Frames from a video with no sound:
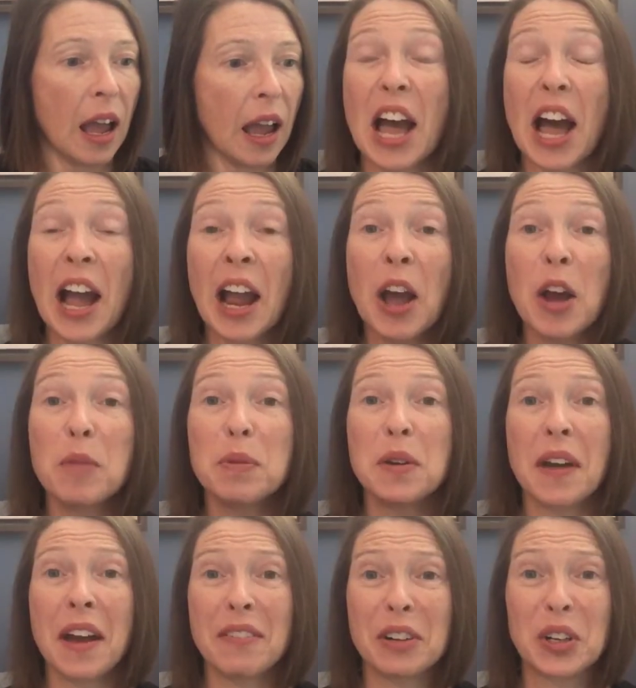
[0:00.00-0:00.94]
I hope
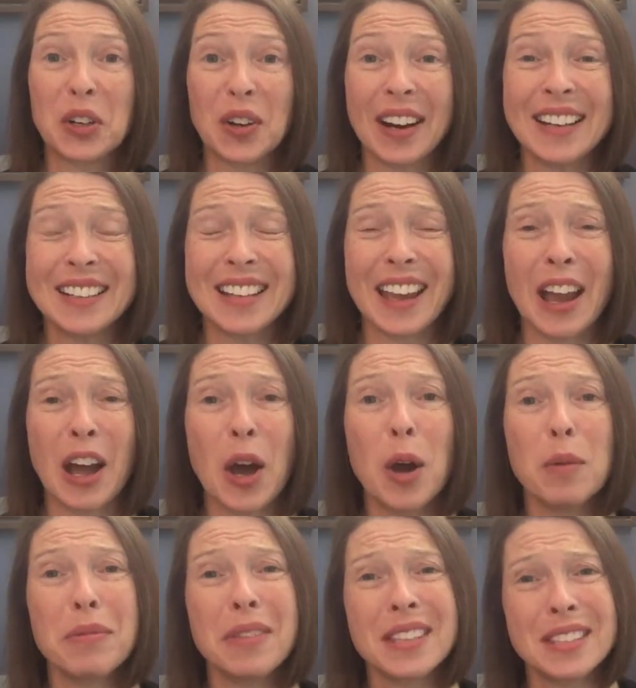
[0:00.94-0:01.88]
you have a great day. I
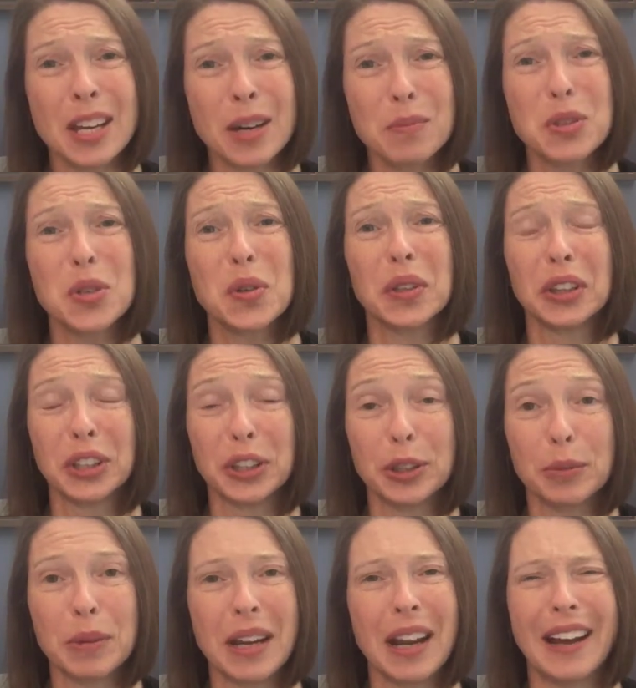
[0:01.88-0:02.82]
hope this helps you a
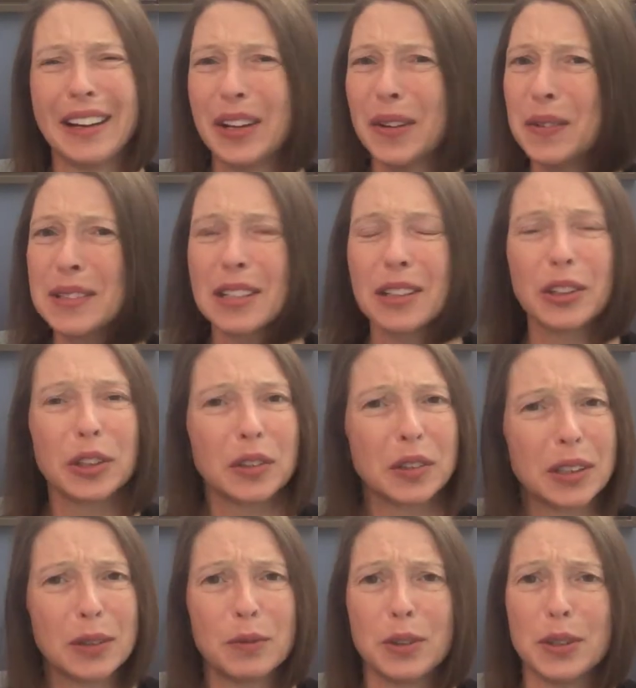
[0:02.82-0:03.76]
little bit. I know it's a little
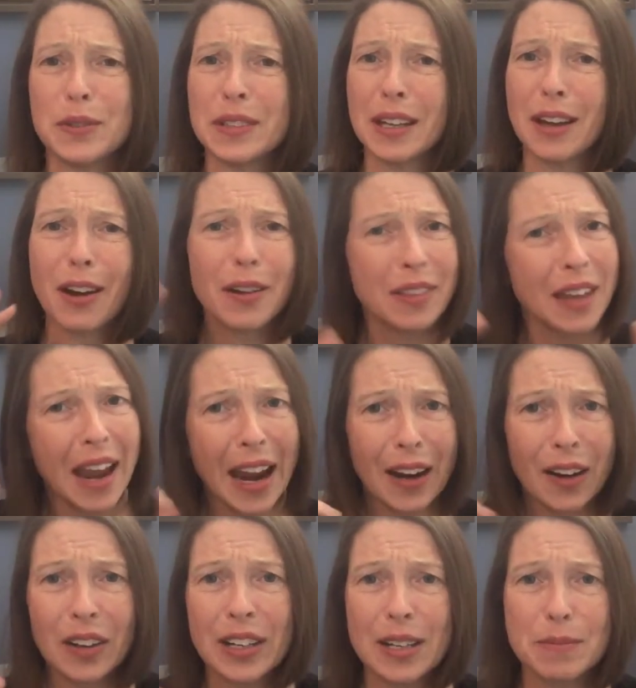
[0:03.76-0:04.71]
confusing. All the
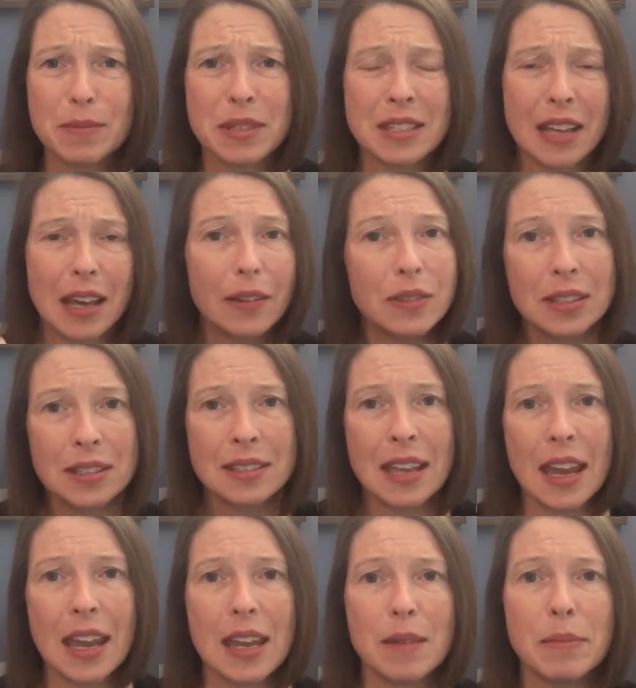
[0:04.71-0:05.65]
acronyms sound the
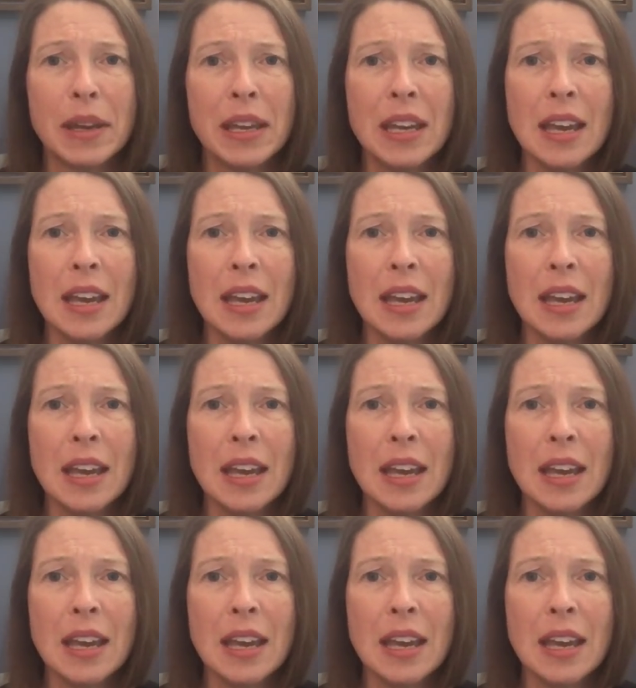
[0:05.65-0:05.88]
same.